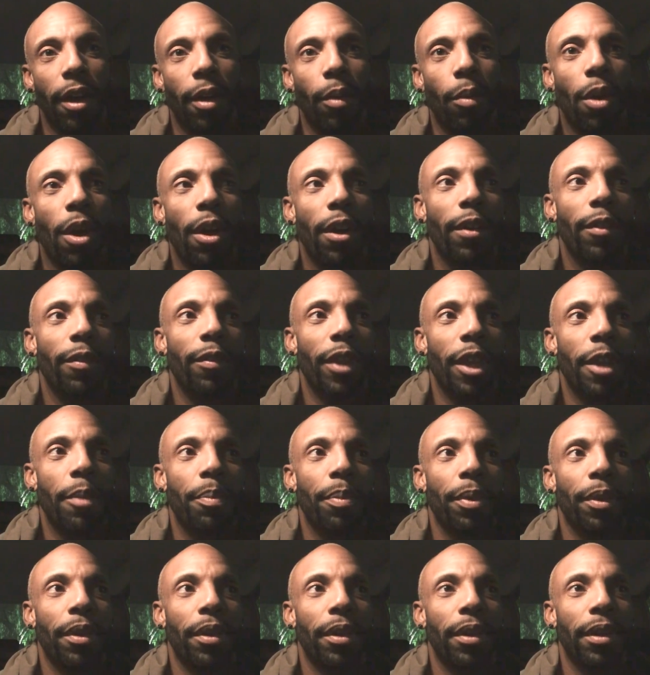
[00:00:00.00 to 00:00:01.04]
water
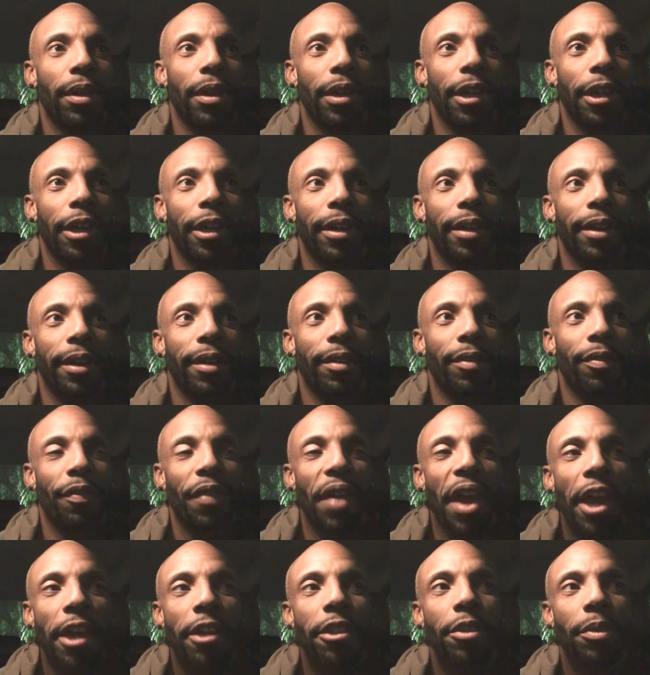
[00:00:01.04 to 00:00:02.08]
vapor
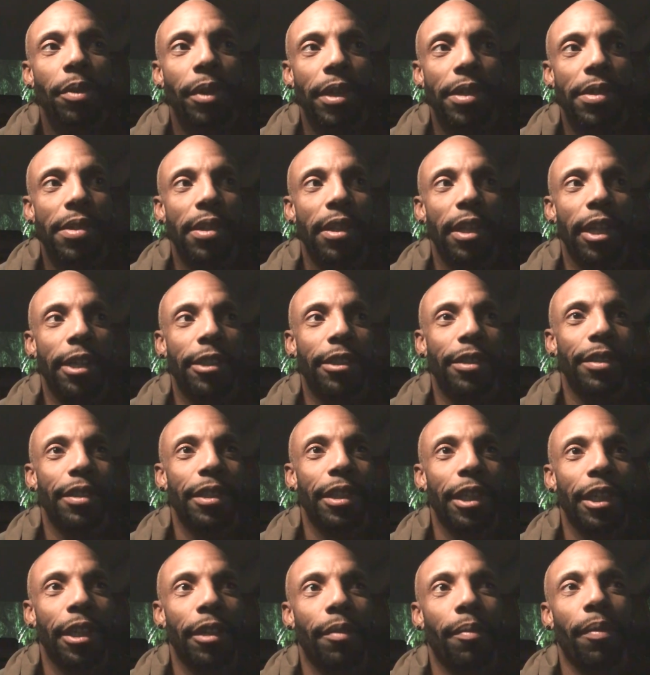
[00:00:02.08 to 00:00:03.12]
factories,
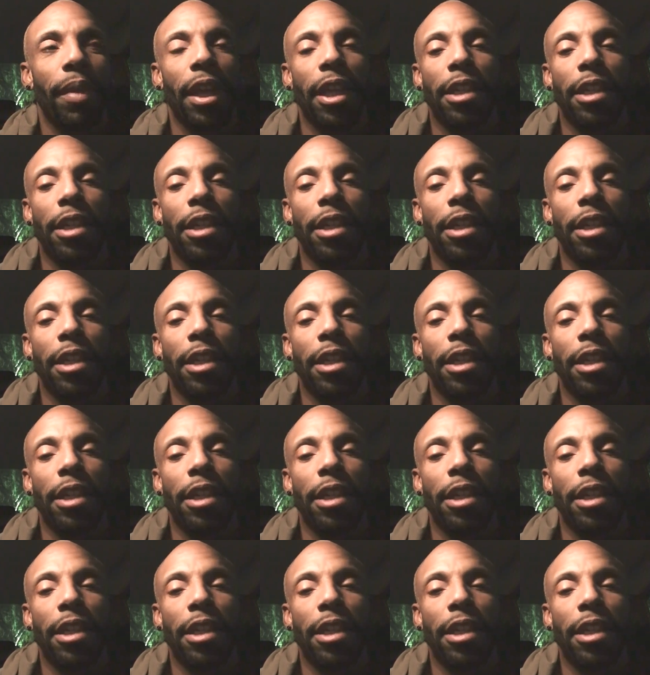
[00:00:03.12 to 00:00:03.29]
allegedly,